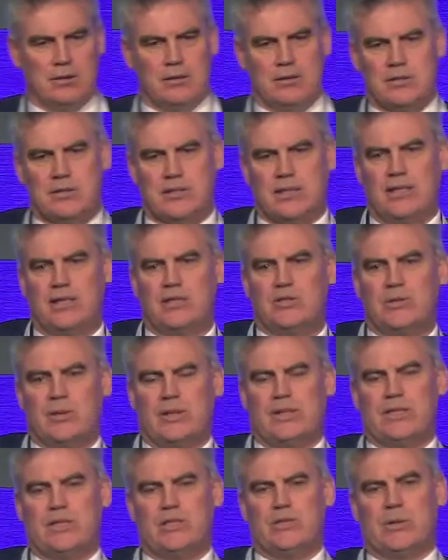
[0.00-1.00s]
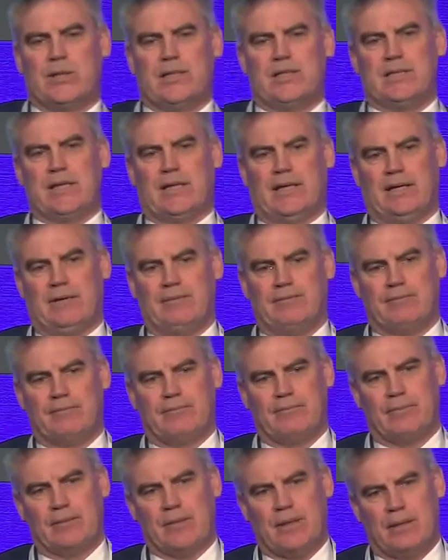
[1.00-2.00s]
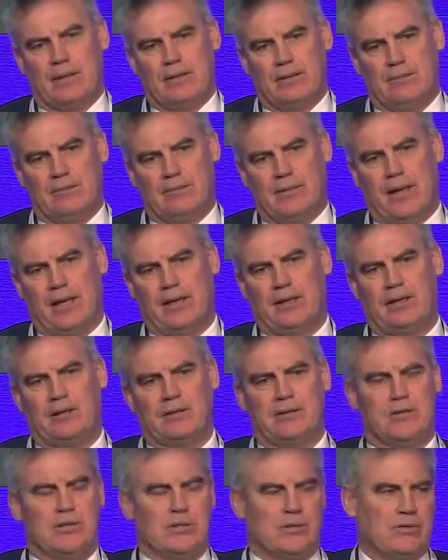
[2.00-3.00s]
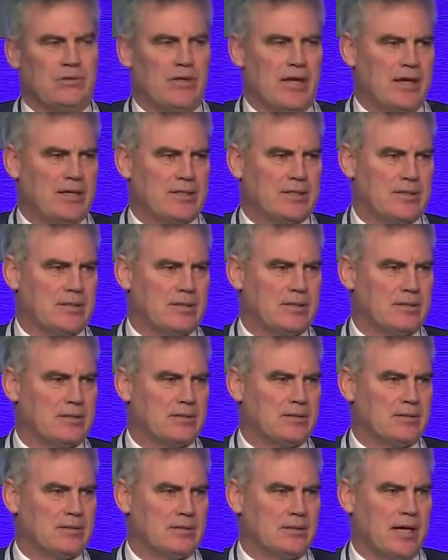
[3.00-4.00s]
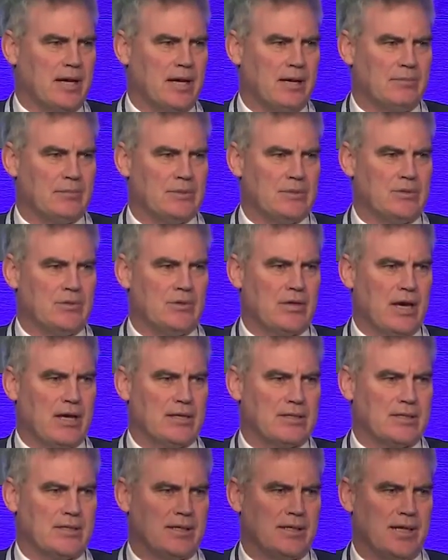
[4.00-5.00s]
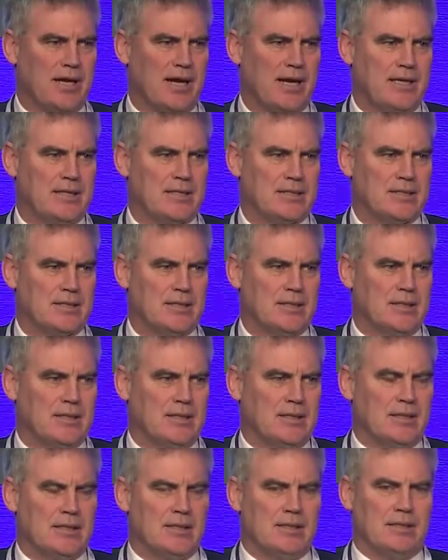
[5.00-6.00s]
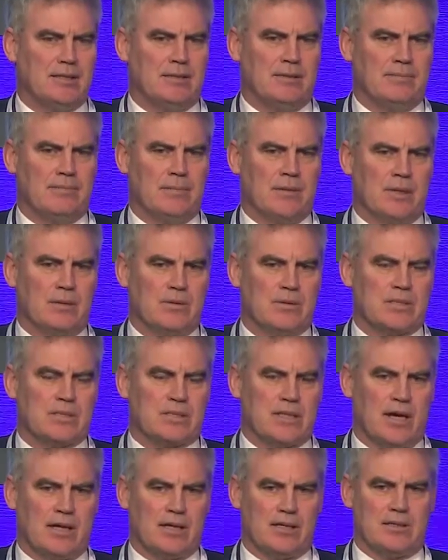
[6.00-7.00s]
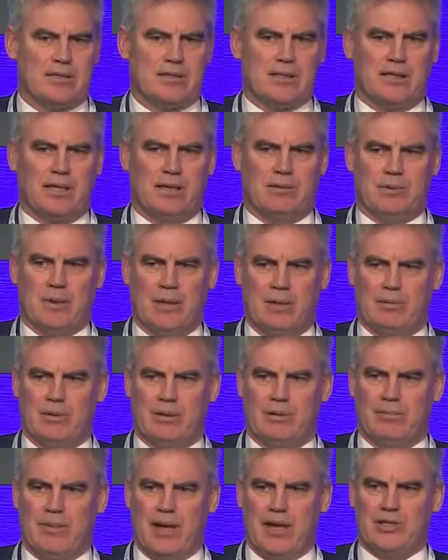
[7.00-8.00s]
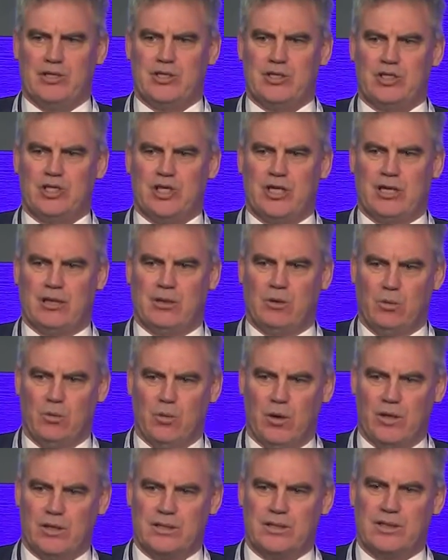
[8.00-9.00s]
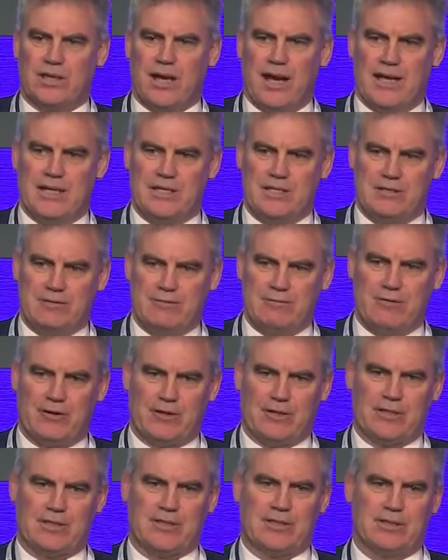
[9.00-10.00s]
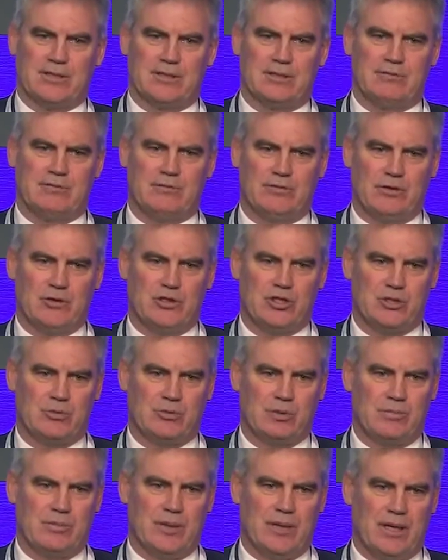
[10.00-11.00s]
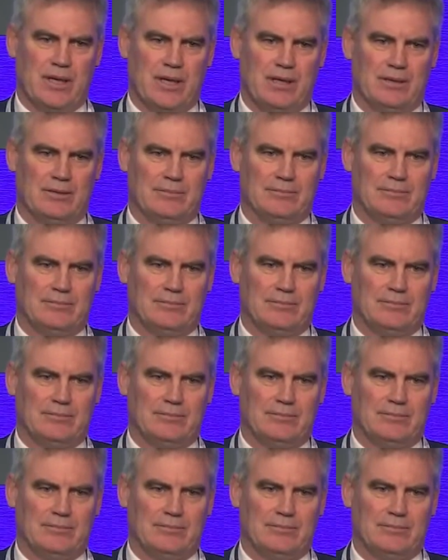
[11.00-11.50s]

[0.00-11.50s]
Seeing 2020, back in 2000, um, 2008, started to get people imagining what a different future would be.